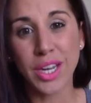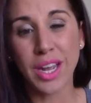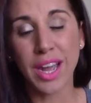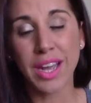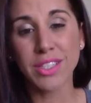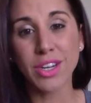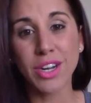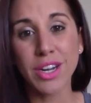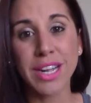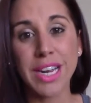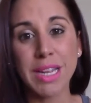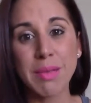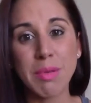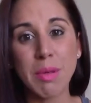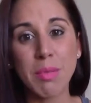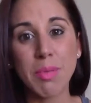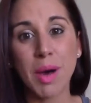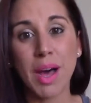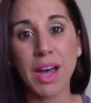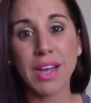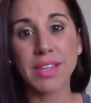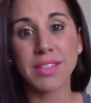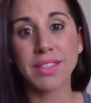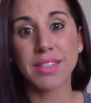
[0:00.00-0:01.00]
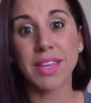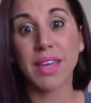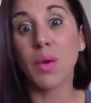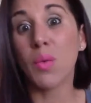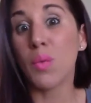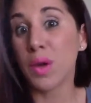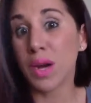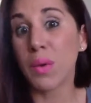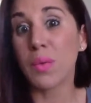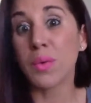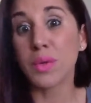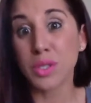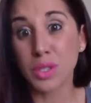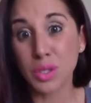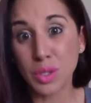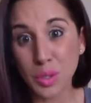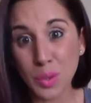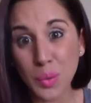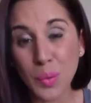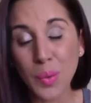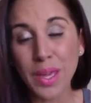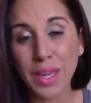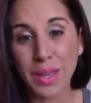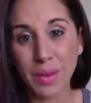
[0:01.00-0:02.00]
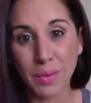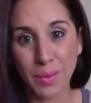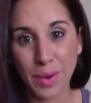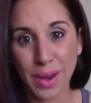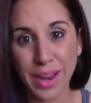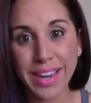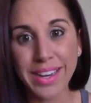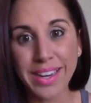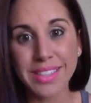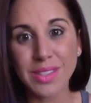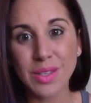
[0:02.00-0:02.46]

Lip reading: I started getting people asking what I was doing, right?